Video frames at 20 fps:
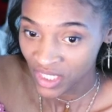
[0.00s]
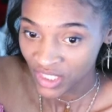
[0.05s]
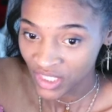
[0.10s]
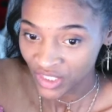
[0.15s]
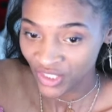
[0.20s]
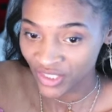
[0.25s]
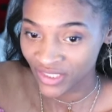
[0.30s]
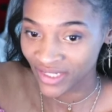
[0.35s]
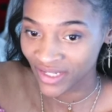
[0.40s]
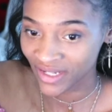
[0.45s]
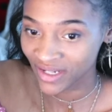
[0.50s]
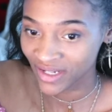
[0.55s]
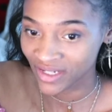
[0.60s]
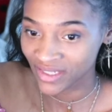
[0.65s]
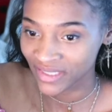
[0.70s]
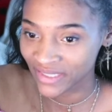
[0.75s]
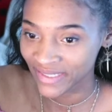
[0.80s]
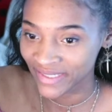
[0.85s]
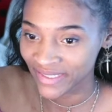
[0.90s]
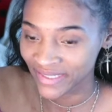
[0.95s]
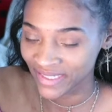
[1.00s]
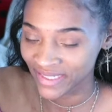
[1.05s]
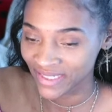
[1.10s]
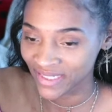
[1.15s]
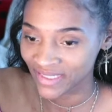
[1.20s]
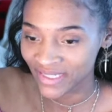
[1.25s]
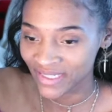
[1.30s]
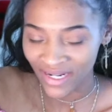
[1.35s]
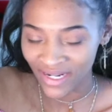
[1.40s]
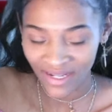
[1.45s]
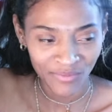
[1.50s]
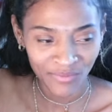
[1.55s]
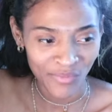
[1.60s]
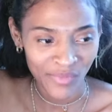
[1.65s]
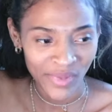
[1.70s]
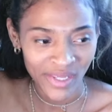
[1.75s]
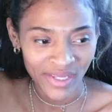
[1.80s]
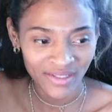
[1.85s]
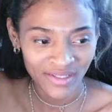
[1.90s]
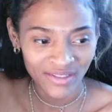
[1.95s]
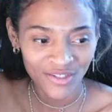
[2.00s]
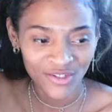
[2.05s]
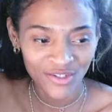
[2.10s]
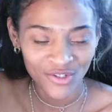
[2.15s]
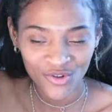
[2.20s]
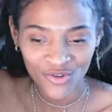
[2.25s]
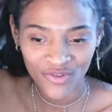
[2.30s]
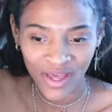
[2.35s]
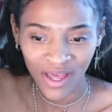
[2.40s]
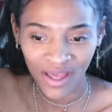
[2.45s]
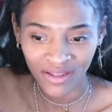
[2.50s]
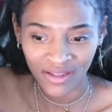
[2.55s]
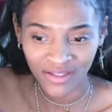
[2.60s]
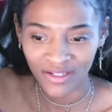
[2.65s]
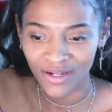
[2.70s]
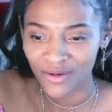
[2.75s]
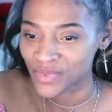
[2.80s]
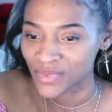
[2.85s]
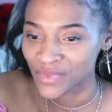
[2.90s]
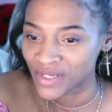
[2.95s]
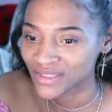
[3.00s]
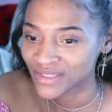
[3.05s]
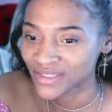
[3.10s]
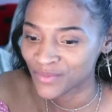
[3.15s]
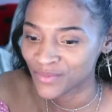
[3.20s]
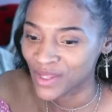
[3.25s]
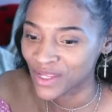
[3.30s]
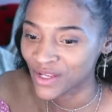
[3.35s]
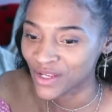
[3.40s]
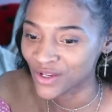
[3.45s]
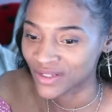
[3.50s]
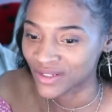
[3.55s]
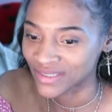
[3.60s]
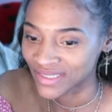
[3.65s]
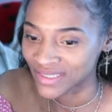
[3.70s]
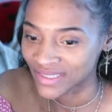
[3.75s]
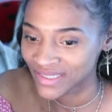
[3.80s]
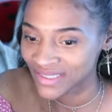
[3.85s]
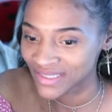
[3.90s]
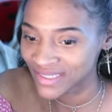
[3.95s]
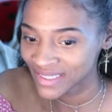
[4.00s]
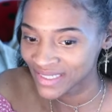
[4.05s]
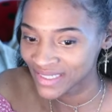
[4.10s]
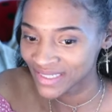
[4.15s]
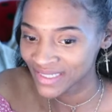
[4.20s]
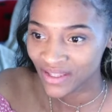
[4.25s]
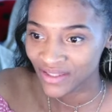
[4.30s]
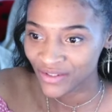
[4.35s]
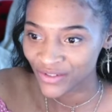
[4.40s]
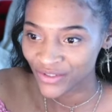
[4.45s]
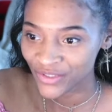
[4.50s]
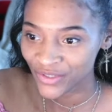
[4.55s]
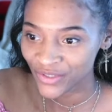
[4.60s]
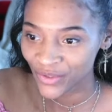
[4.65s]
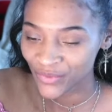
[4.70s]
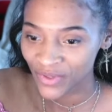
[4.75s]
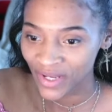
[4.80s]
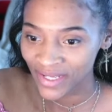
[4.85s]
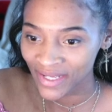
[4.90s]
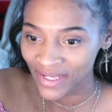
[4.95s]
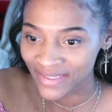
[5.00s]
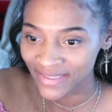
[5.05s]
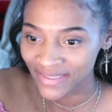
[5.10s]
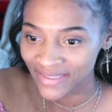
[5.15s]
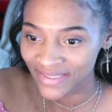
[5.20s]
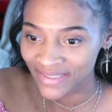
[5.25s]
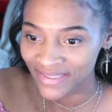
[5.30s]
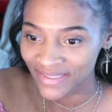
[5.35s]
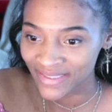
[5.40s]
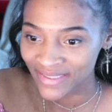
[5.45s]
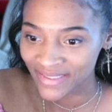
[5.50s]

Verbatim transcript: She's like, Khaleesi, did I mean to do that? Did I mean to make Khaleesi? You're so nice.